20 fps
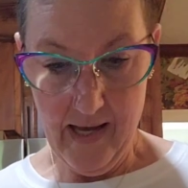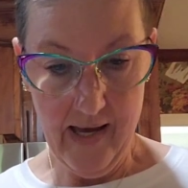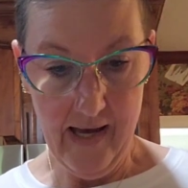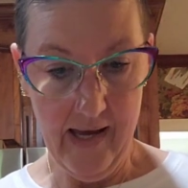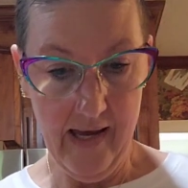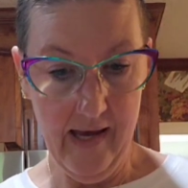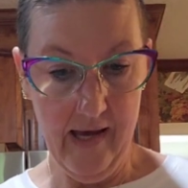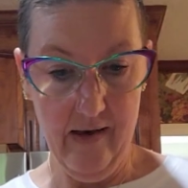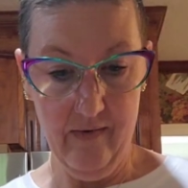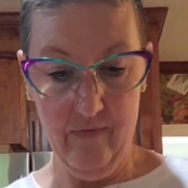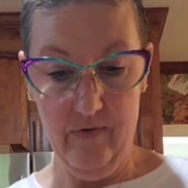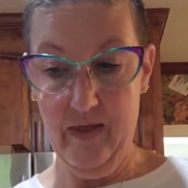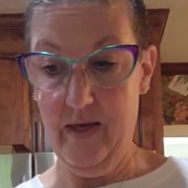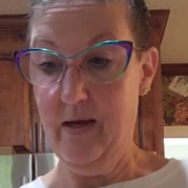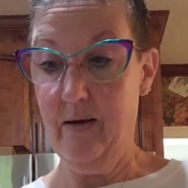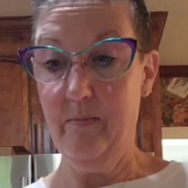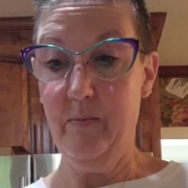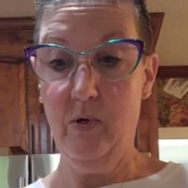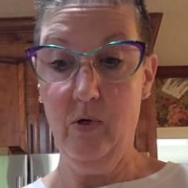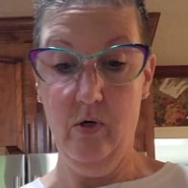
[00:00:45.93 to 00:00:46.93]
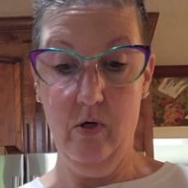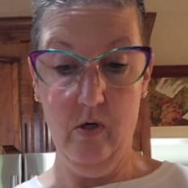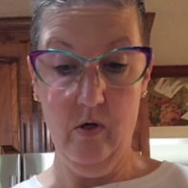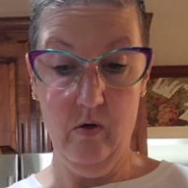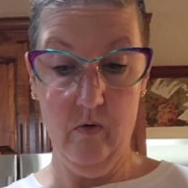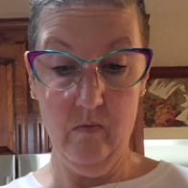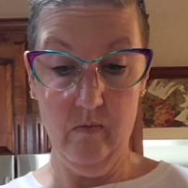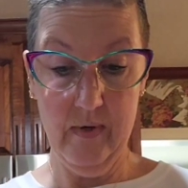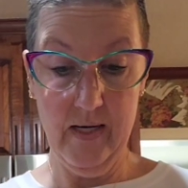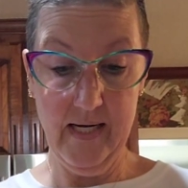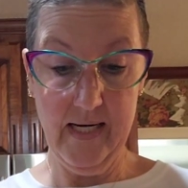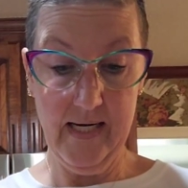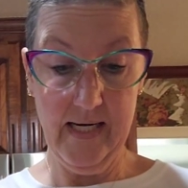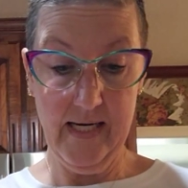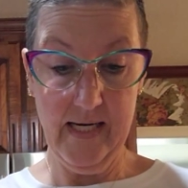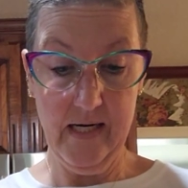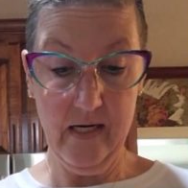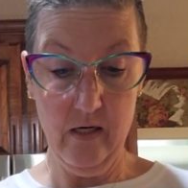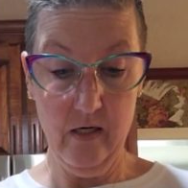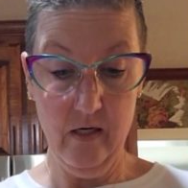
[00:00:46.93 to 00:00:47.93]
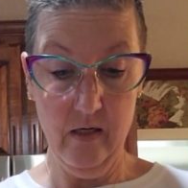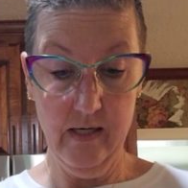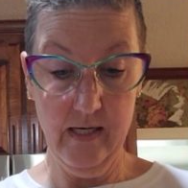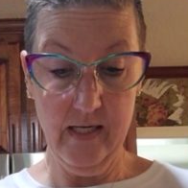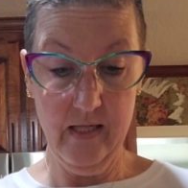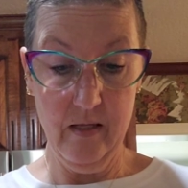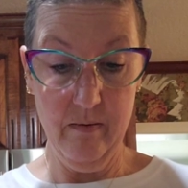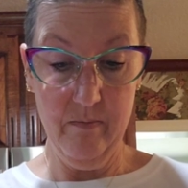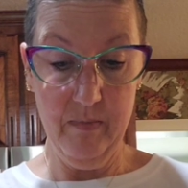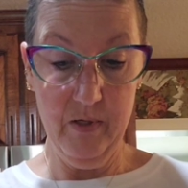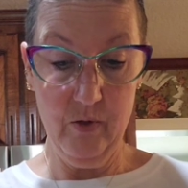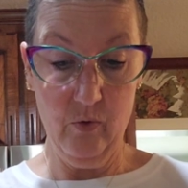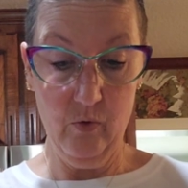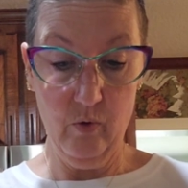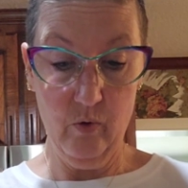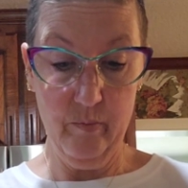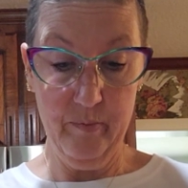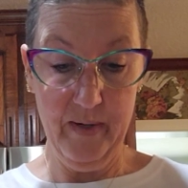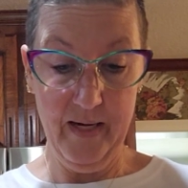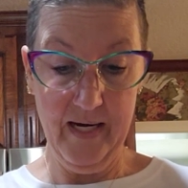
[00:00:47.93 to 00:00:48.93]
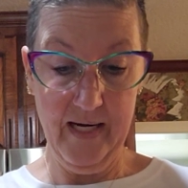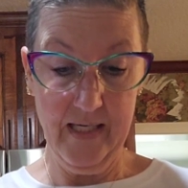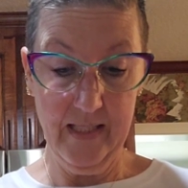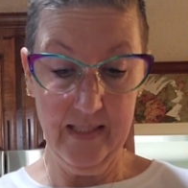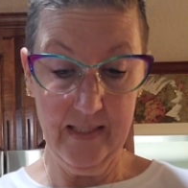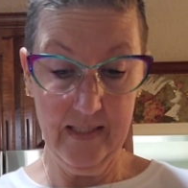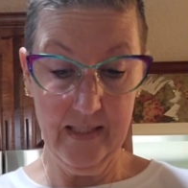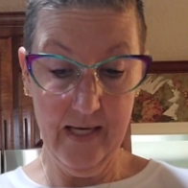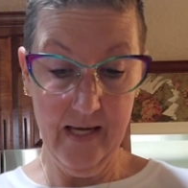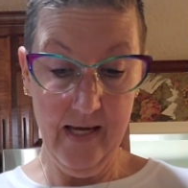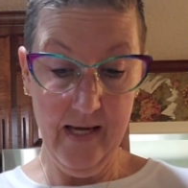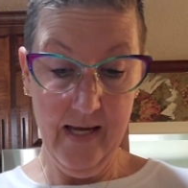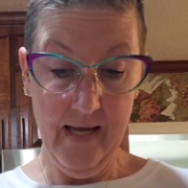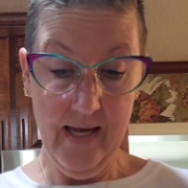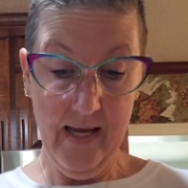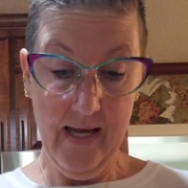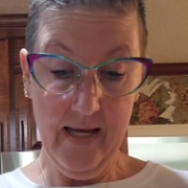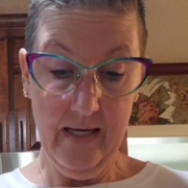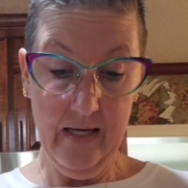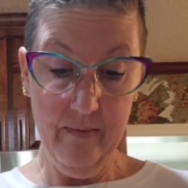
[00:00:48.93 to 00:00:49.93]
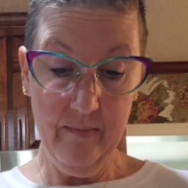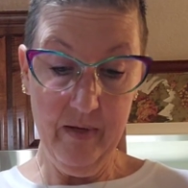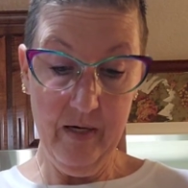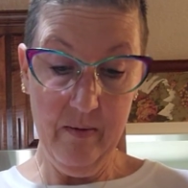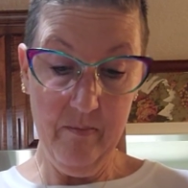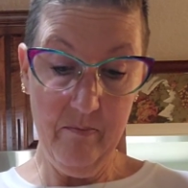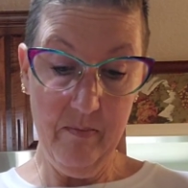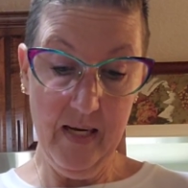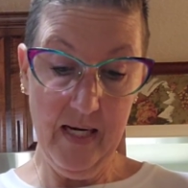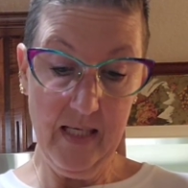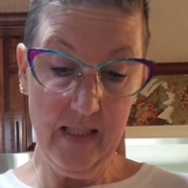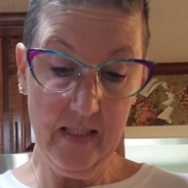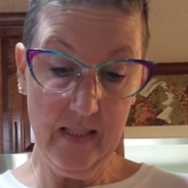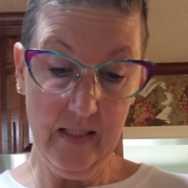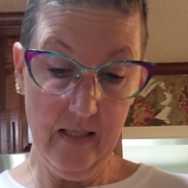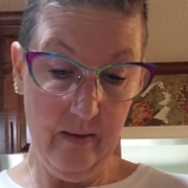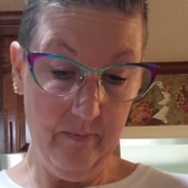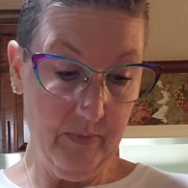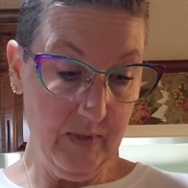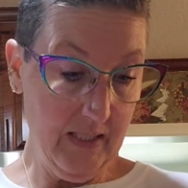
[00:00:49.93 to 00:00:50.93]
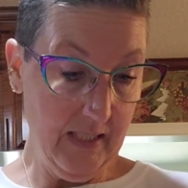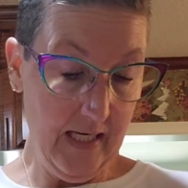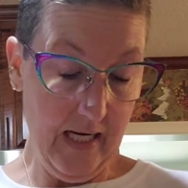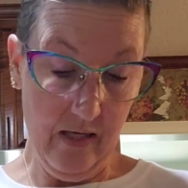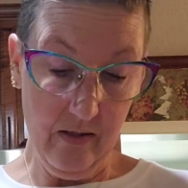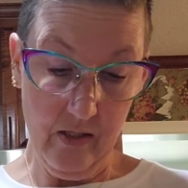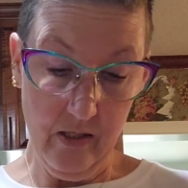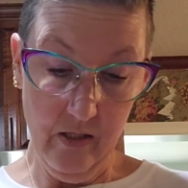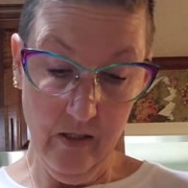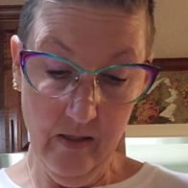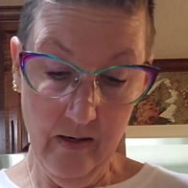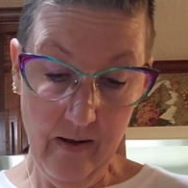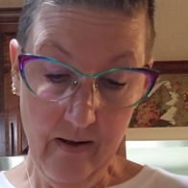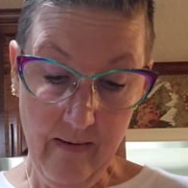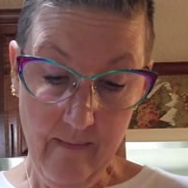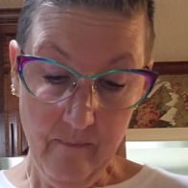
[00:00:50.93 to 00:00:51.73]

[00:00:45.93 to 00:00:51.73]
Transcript: I have them right here in the mineral base, and I'm going to mix it up together.